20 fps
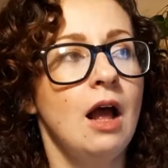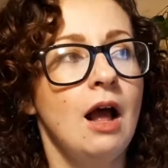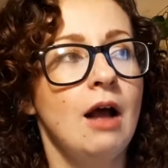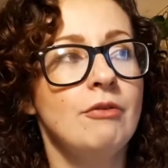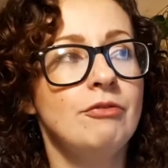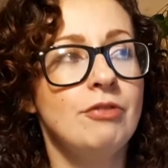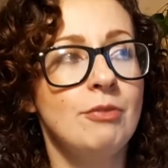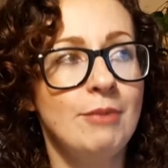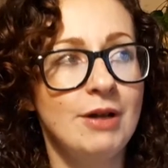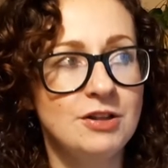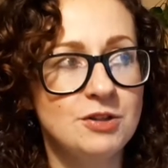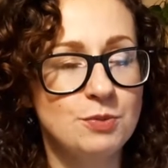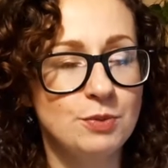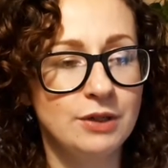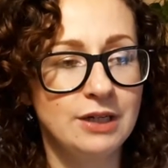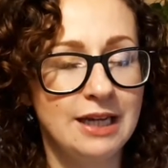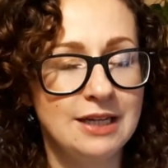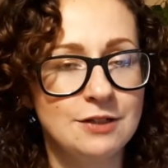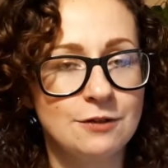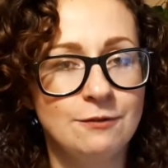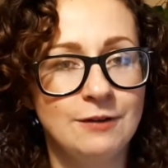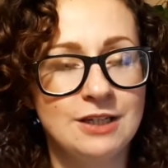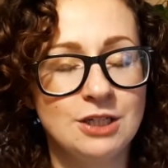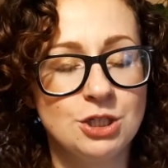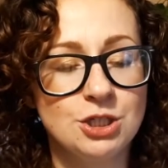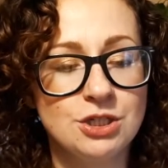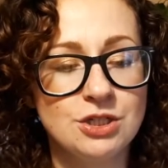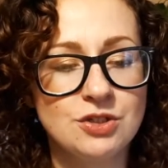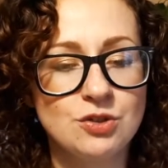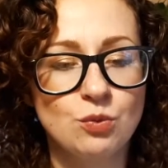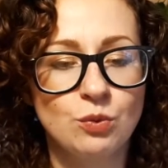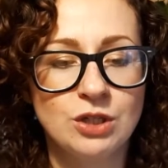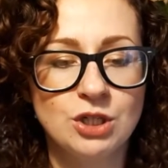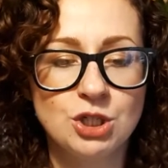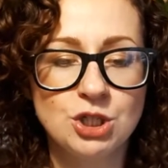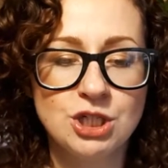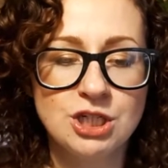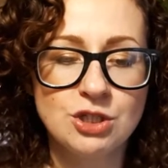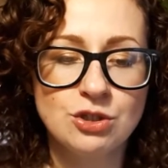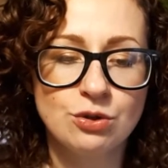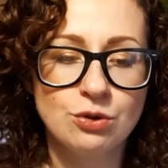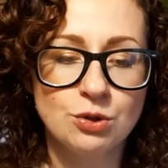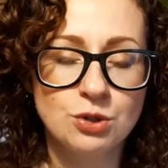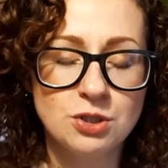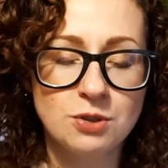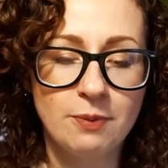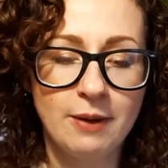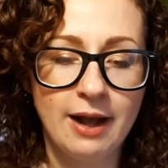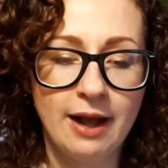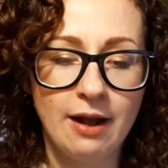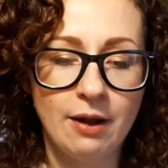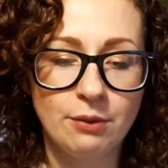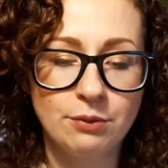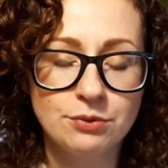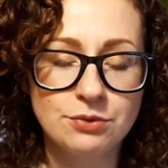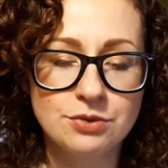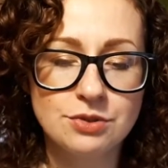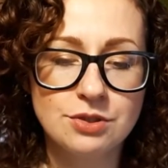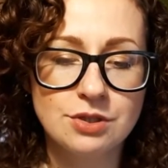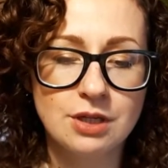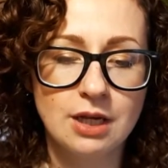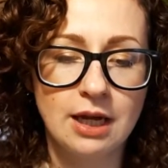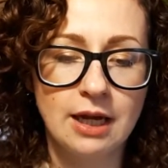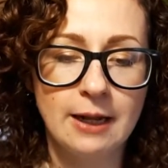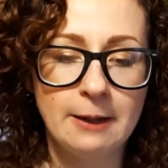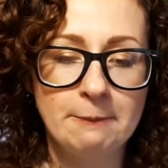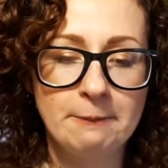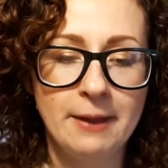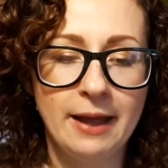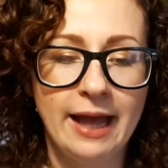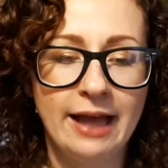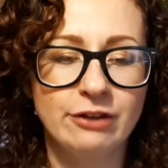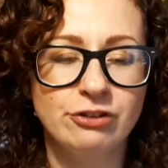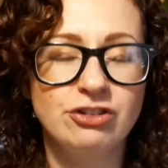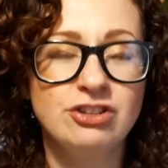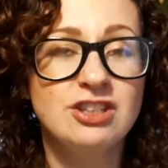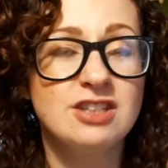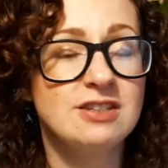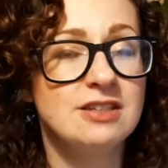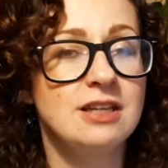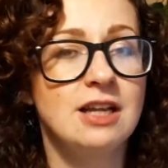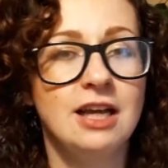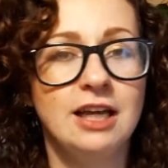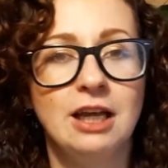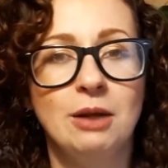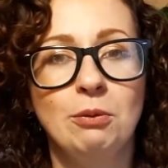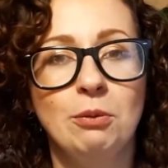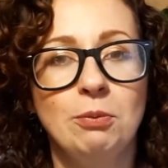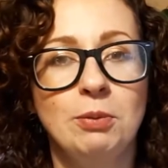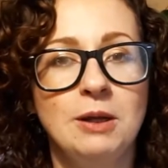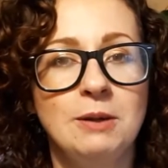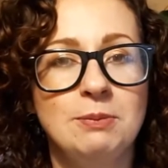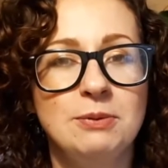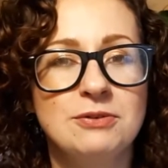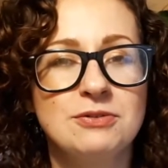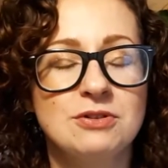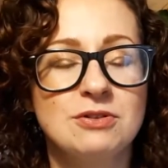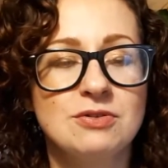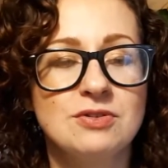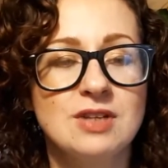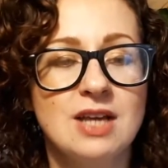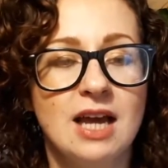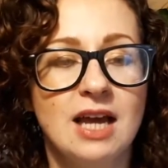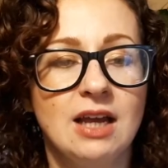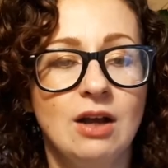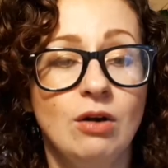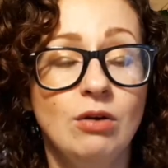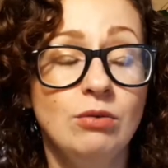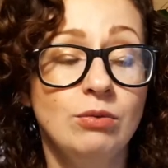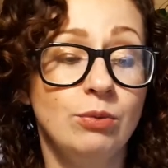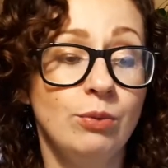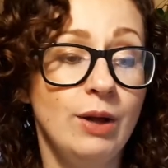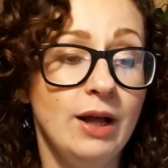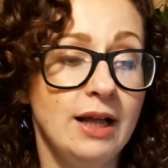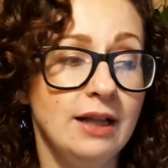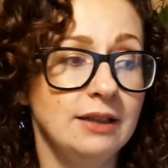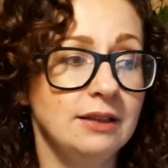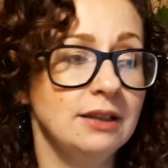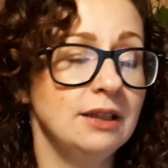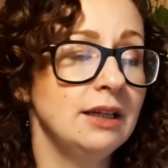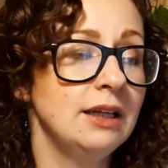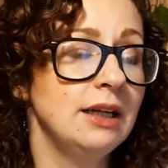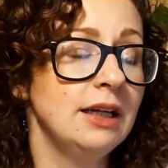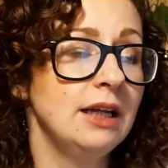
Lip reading: from Mel's Bookland Adventures, when she talked about how she doesn't like it when people sort of say, oh, well,